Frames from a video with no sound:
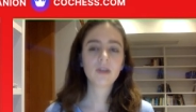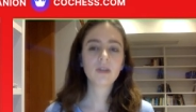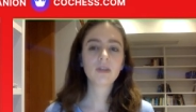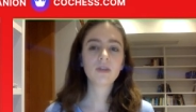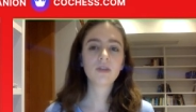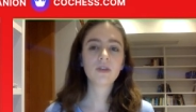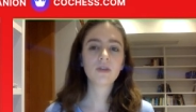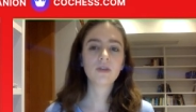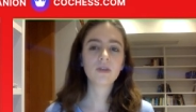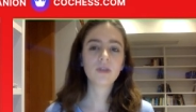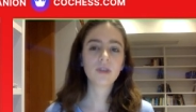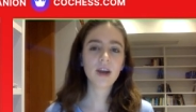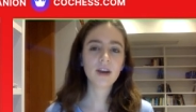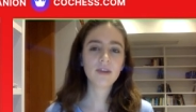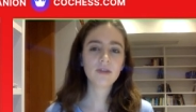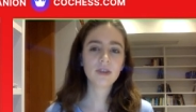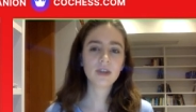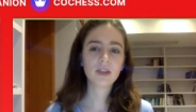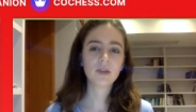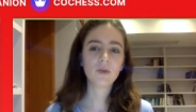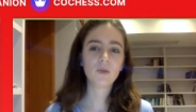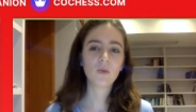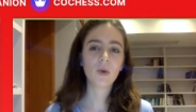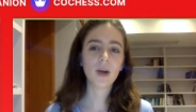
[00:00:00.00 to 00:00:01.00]
So for that
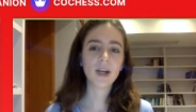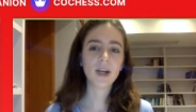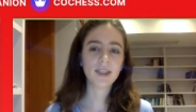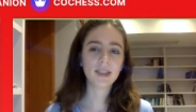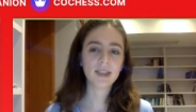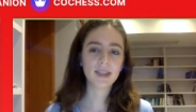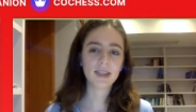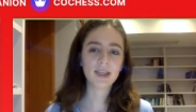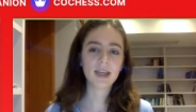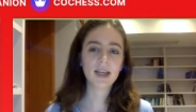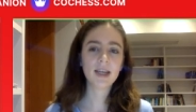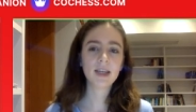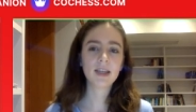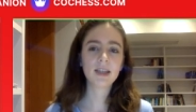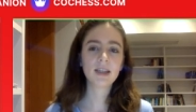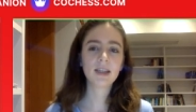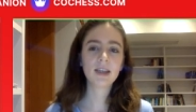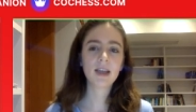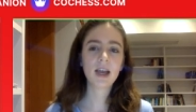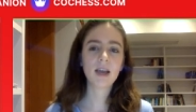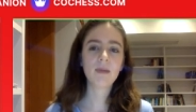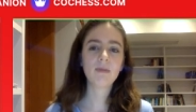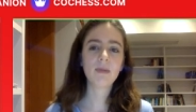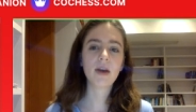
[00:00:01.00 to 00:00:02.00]
reason, white didn't take in the
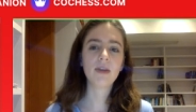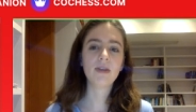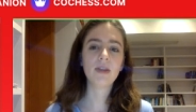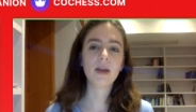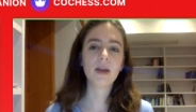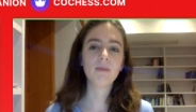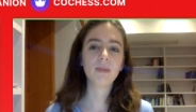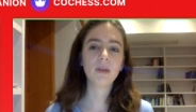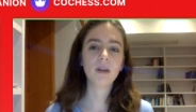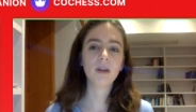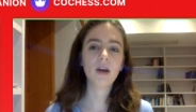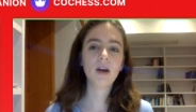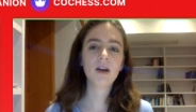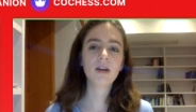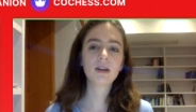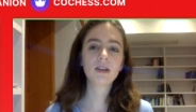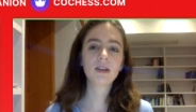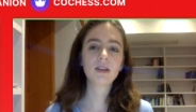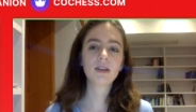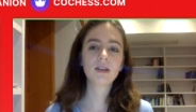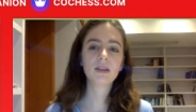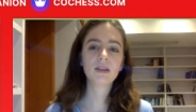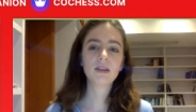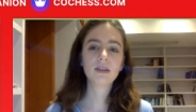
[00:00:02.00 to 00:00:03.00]
game, and they
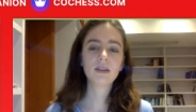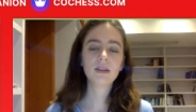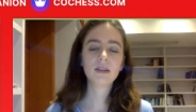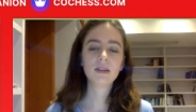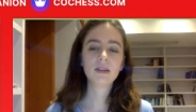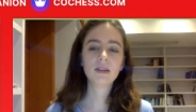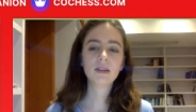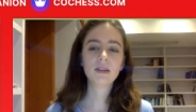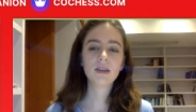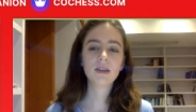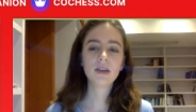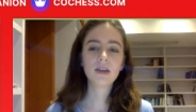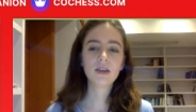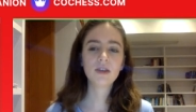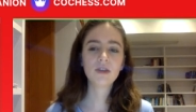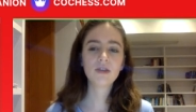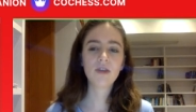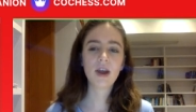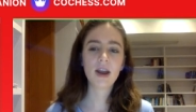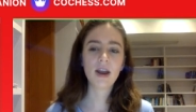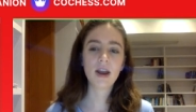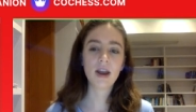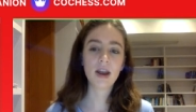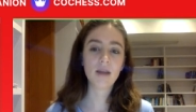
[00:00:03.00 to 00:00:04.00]
blocked, still
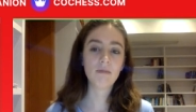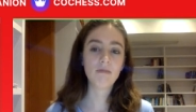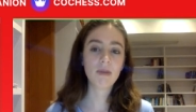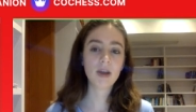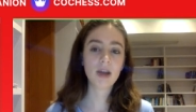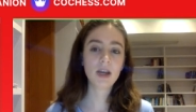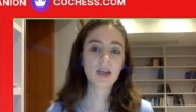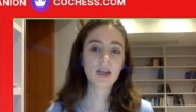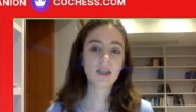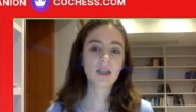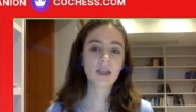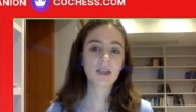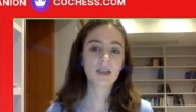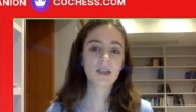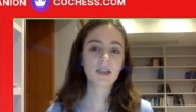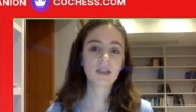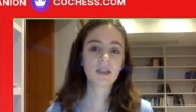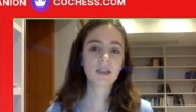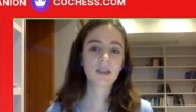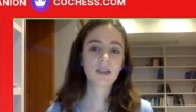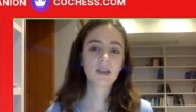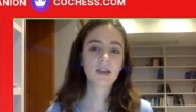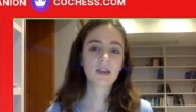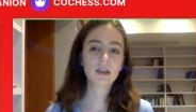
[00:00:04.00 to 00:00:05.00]
threatening mate
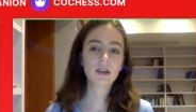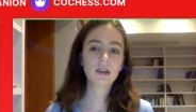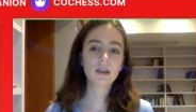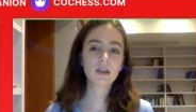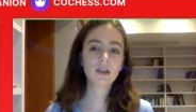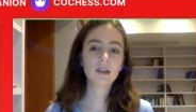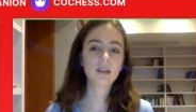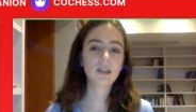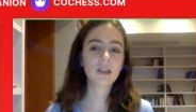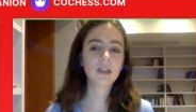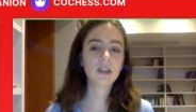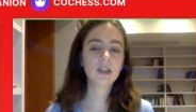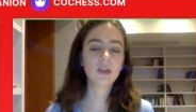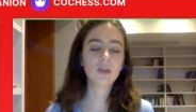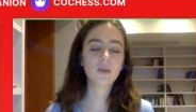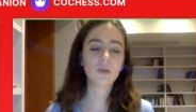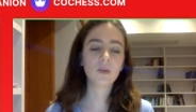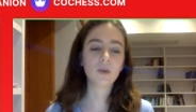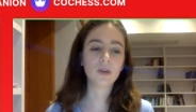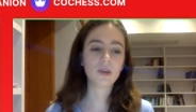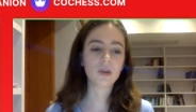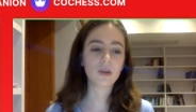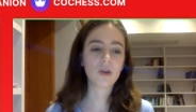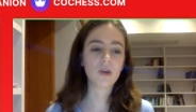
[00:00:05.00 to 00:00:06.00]
because they didn't
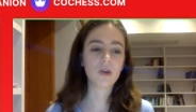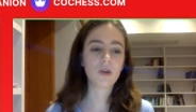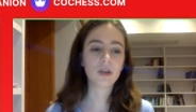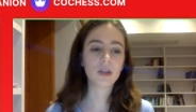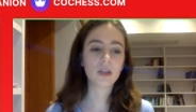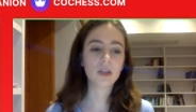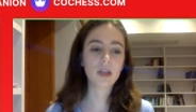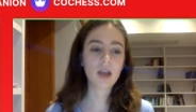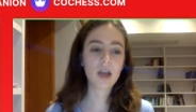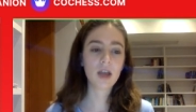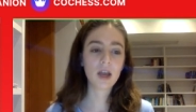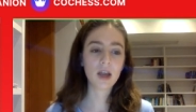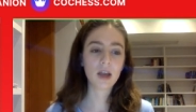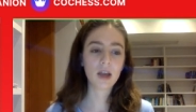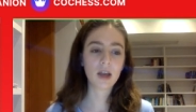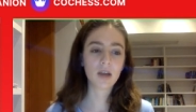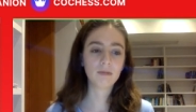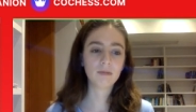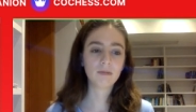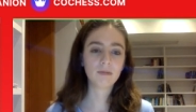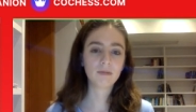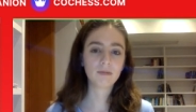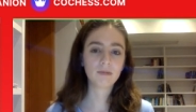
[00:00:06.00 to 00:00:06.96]
want to go into the endgame.